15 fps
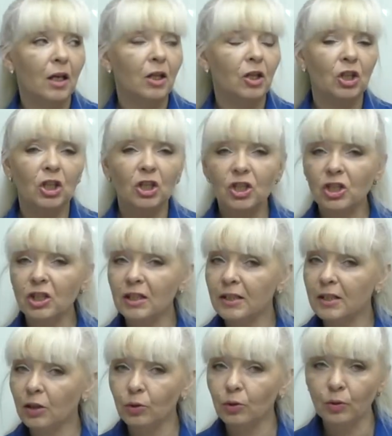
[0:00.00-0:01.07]
a
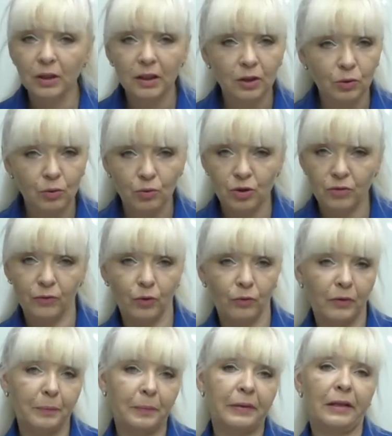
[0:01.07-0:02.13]
tender silhouette of a
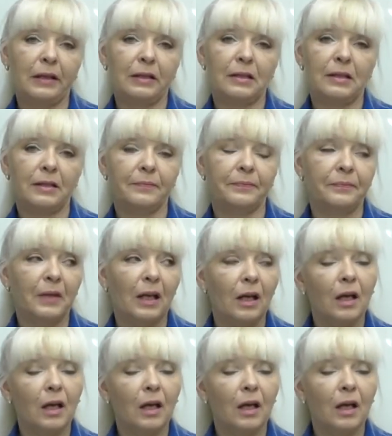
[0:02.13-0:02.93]
lace dress,